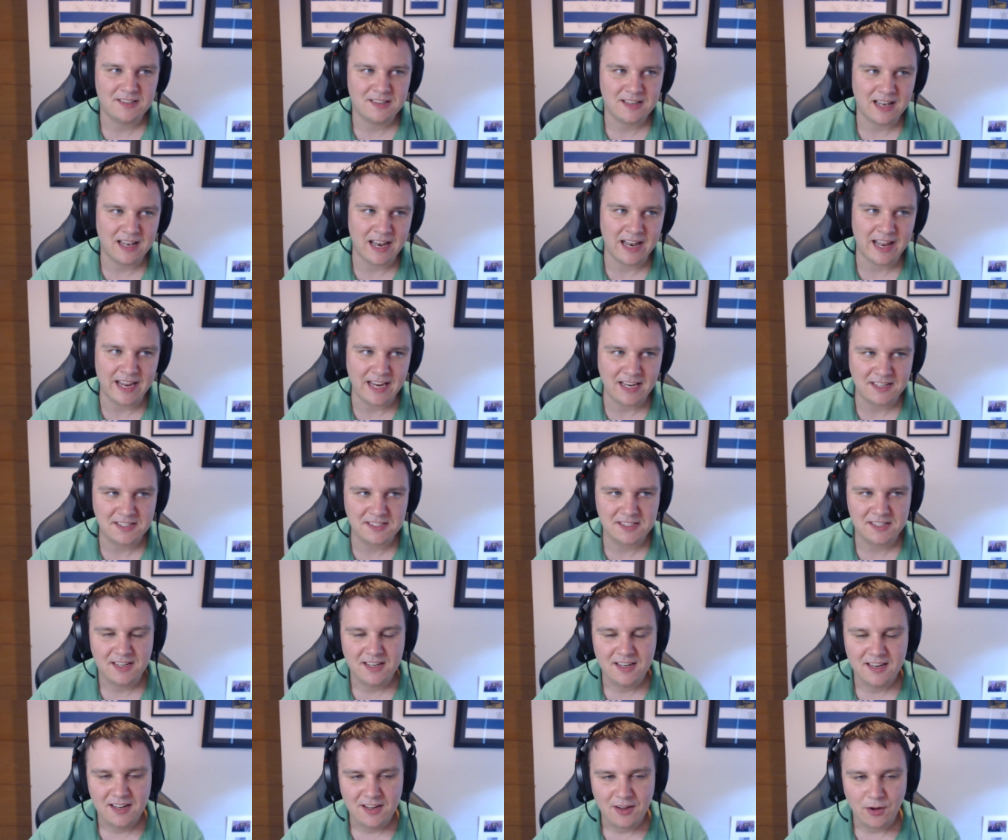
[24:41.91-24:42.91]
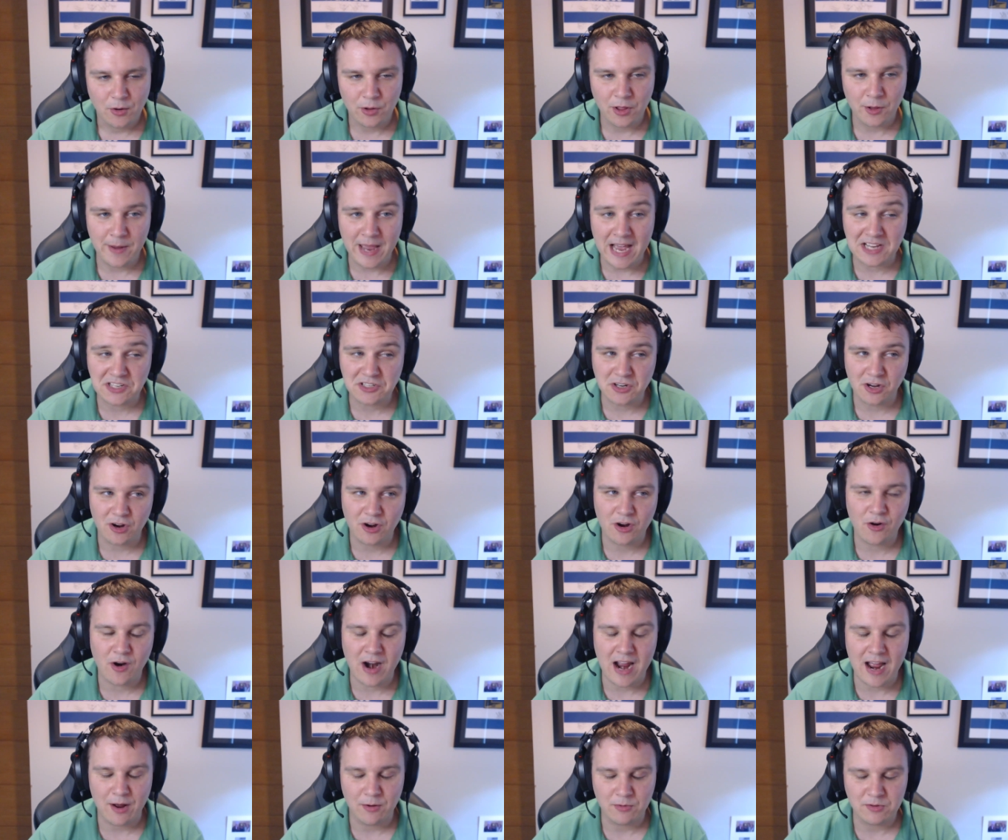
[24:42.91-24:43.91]
Although he has got a
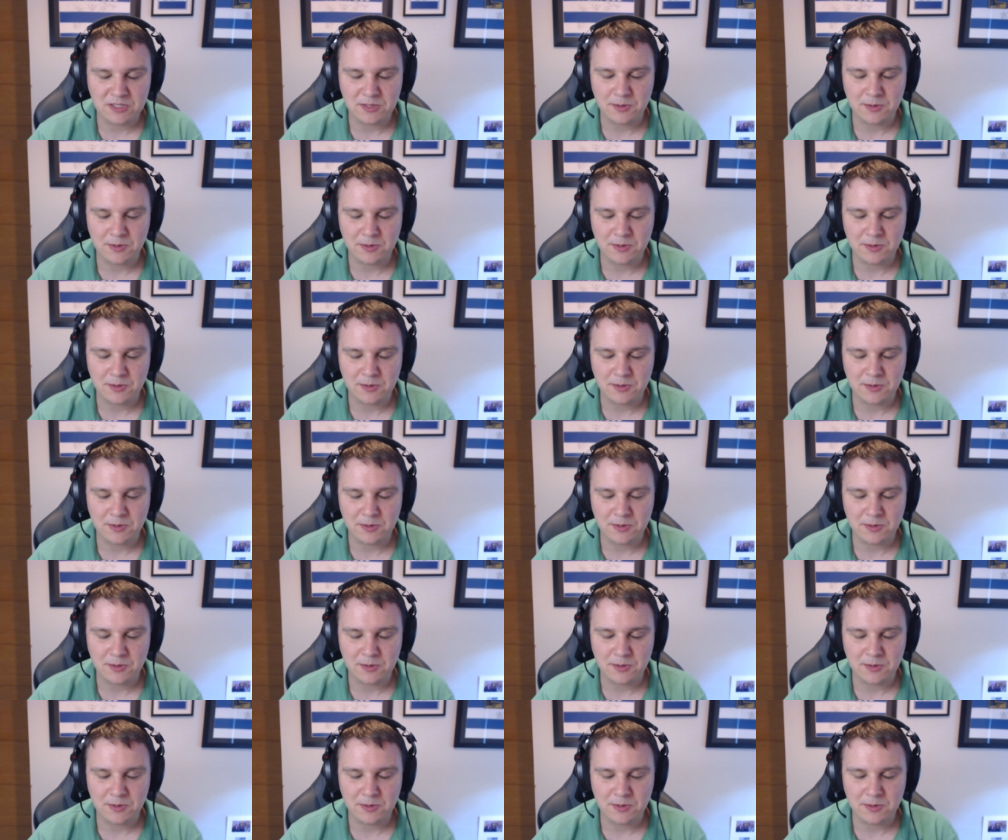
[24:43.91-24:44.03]
crown,